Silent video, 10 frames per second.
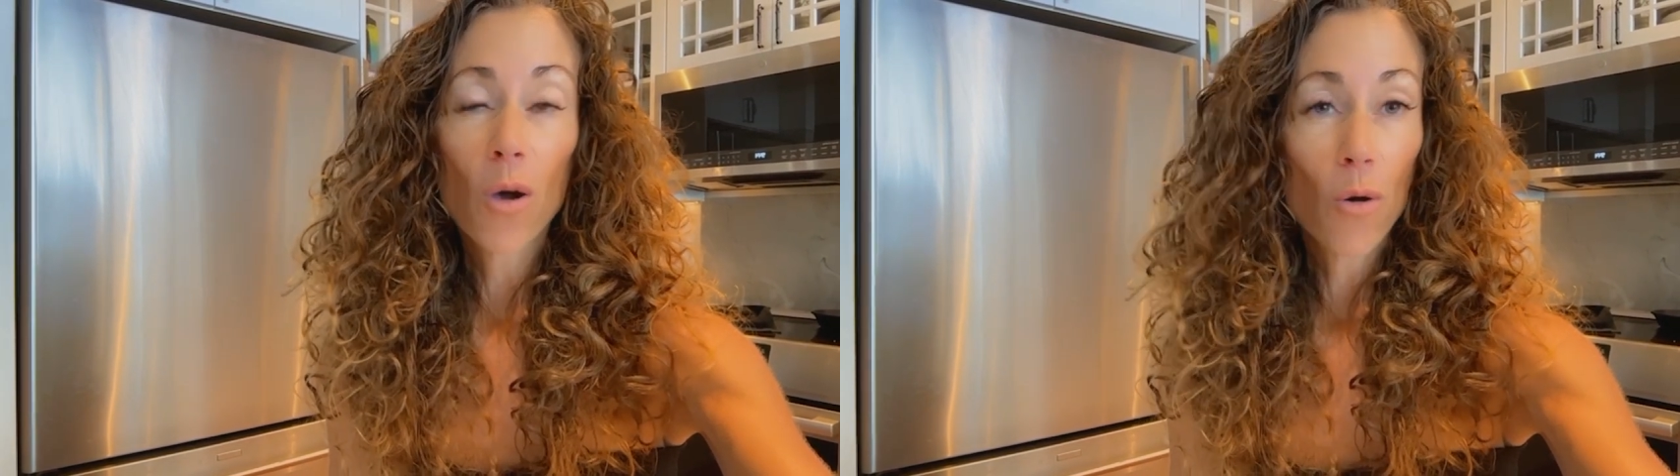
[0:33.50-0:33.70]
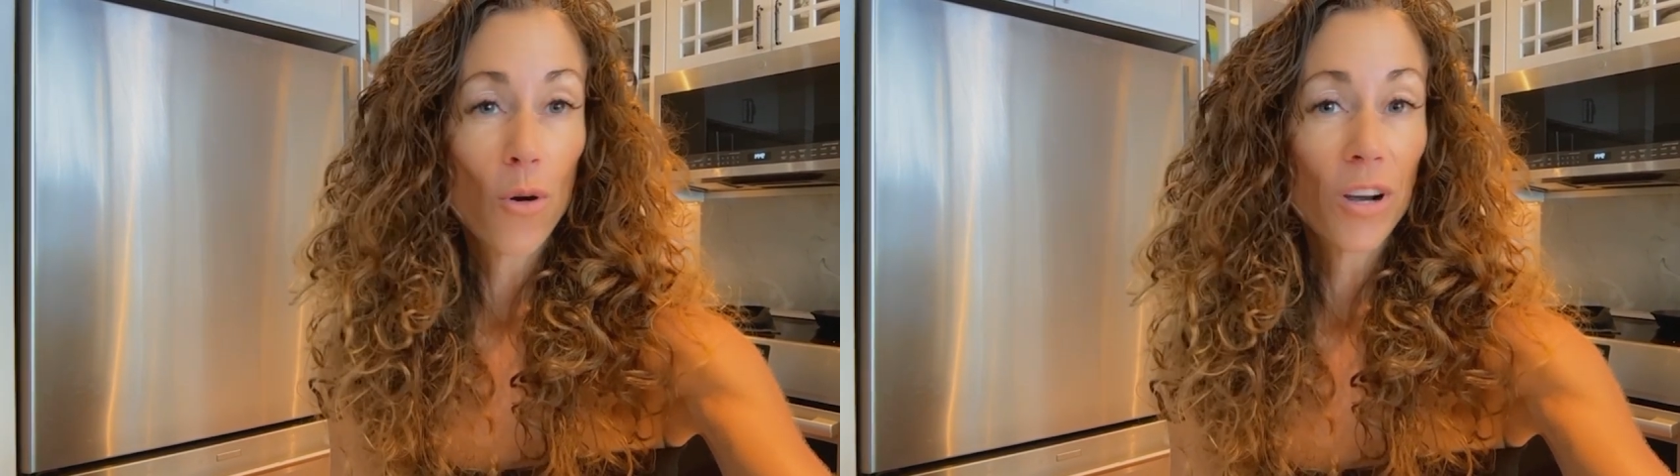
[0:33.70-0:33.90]

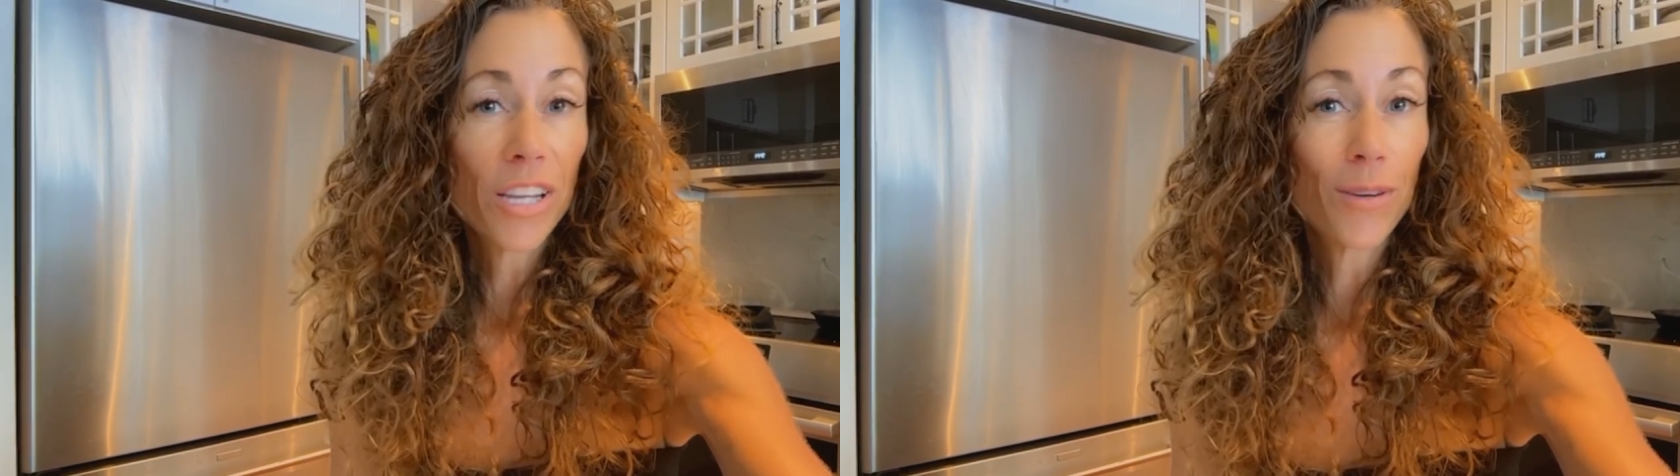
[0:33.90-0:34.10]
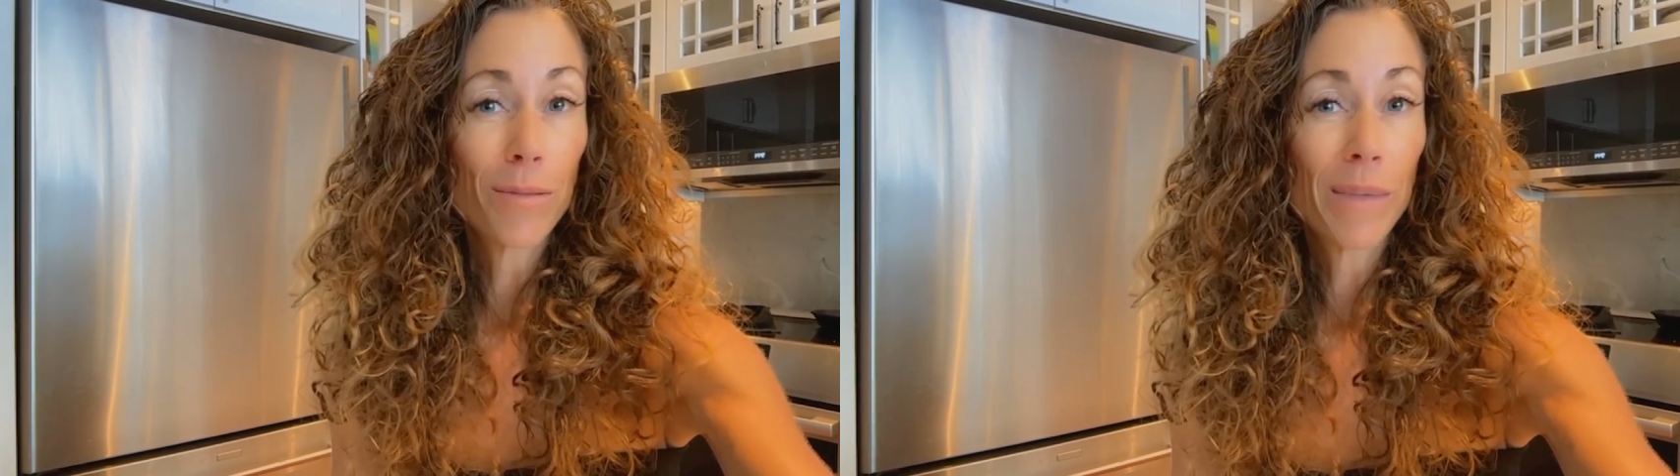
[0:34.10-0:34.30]
Or
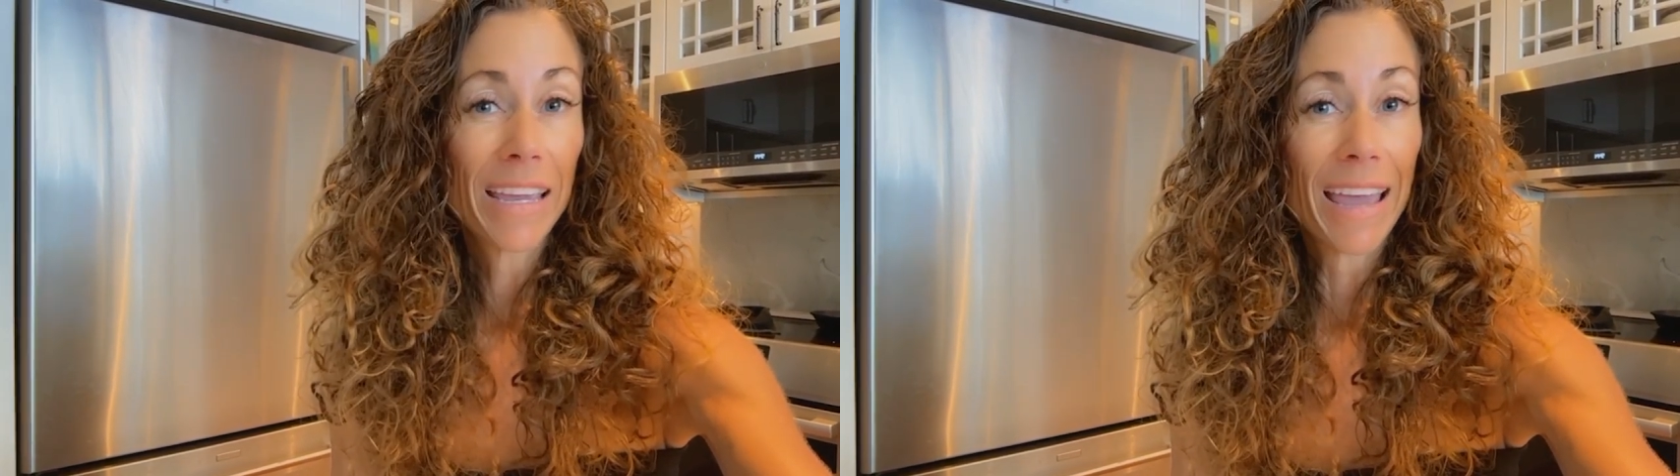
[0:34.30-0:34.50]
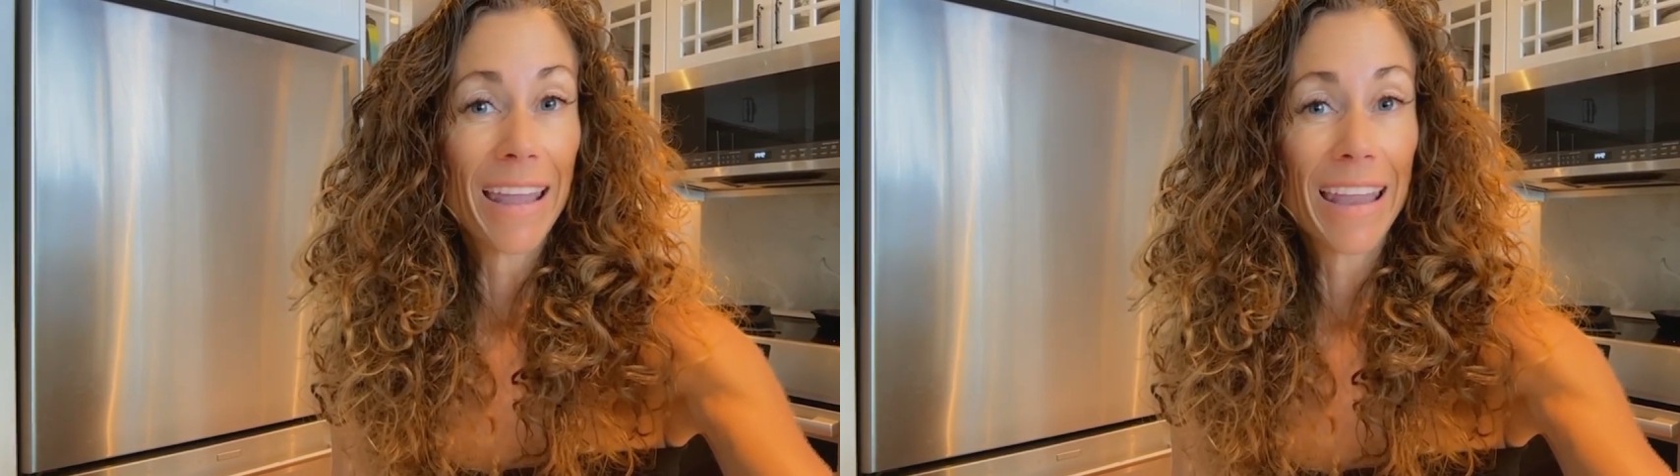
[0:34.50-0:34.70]
you can
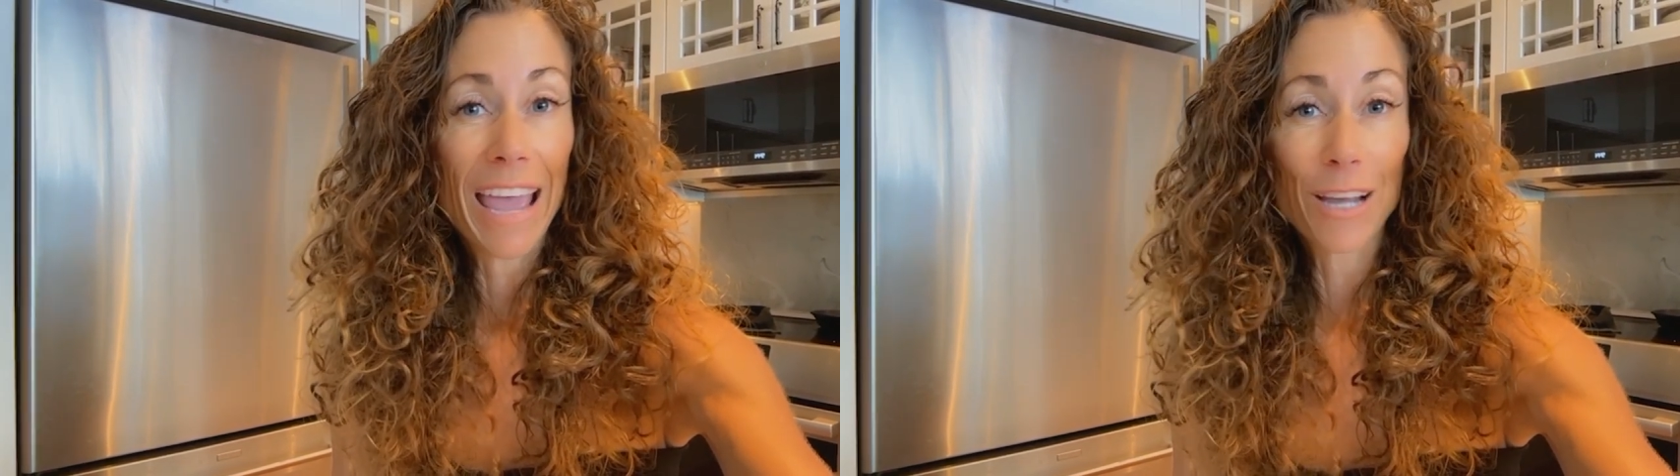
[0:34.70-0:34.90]
make an